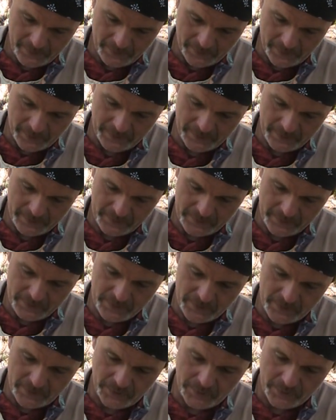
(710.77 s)
1,
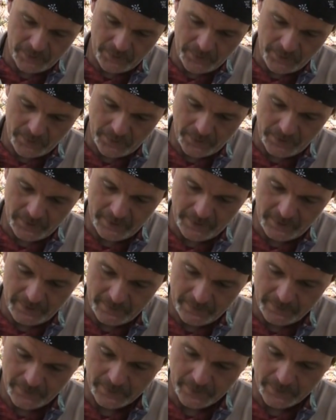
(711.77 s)
2, 3,
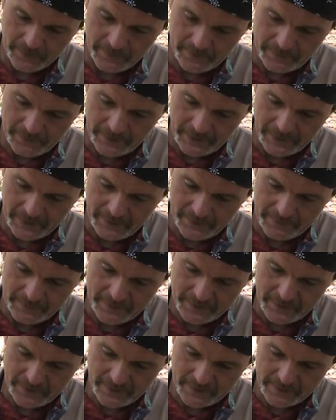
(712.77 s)
4, 5,
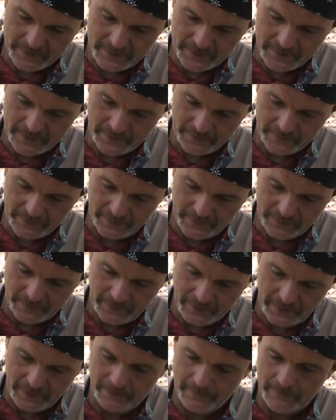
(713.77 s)
6, 7,
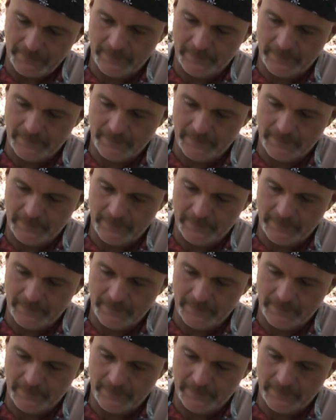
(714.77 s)
8.